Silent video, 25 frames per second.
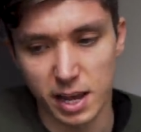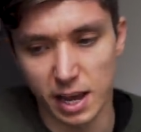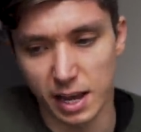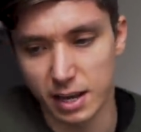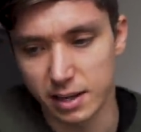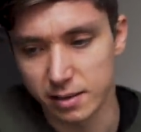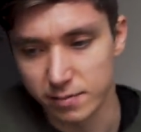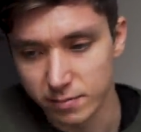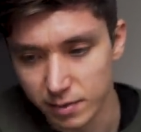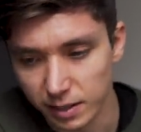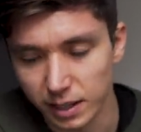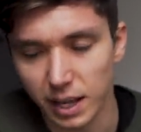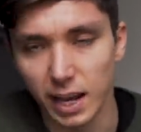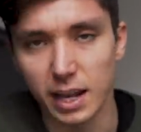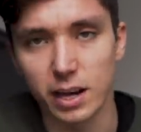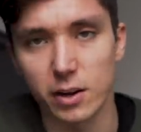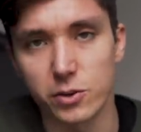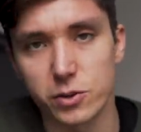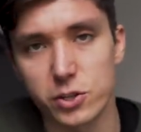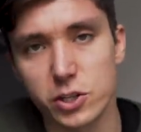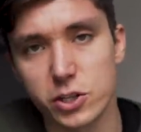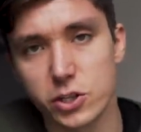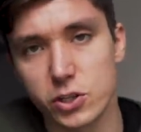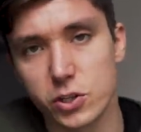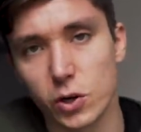And again, I
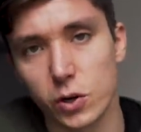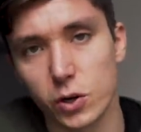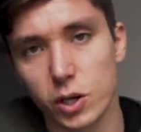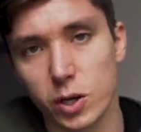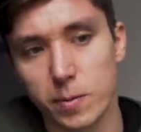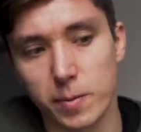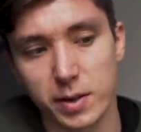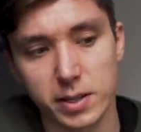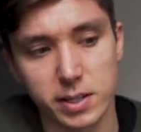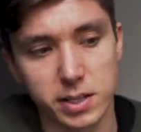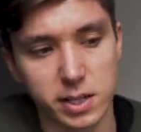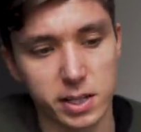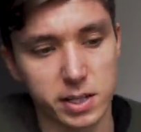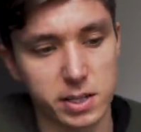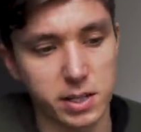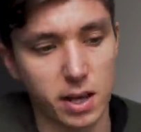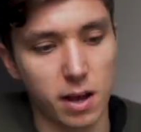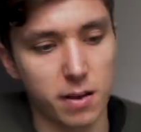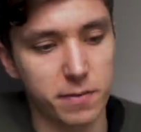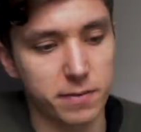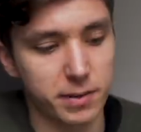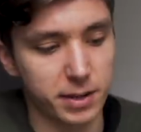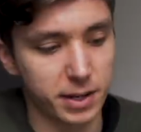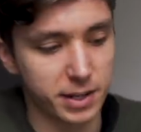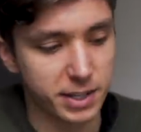was just documenting
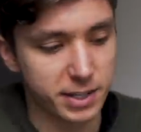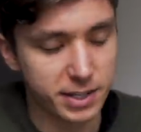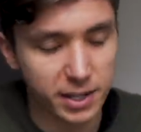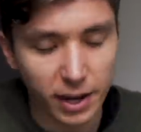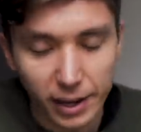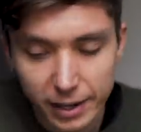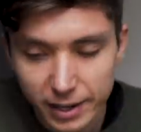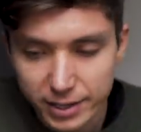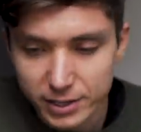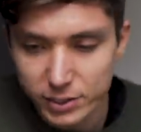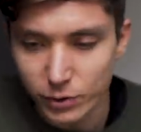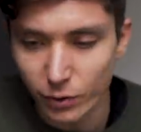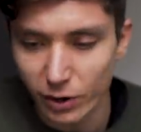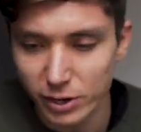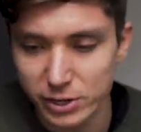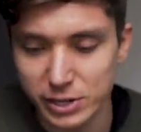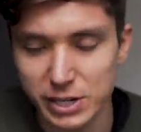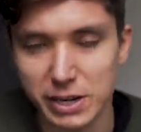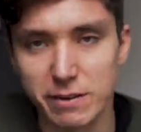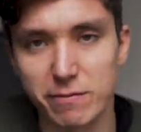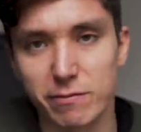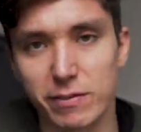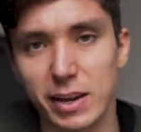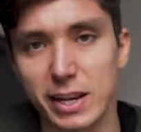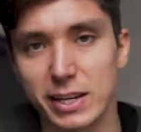stuff, and I decided to
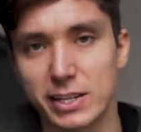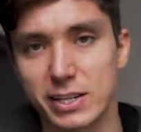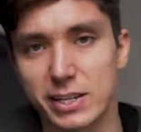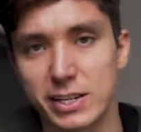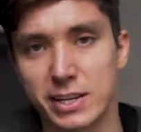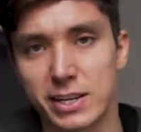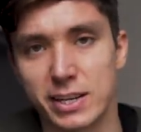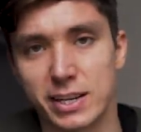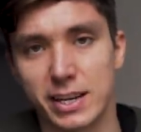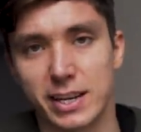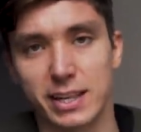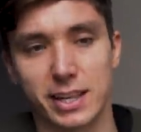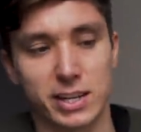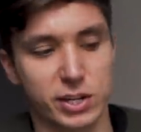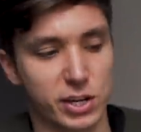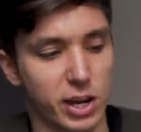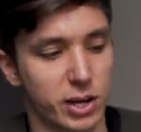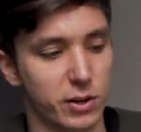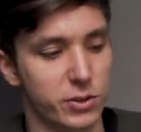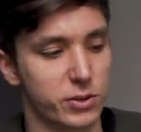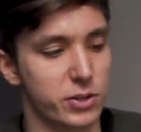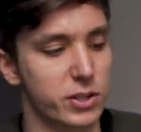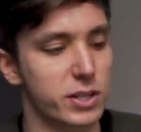actually invest in the channel.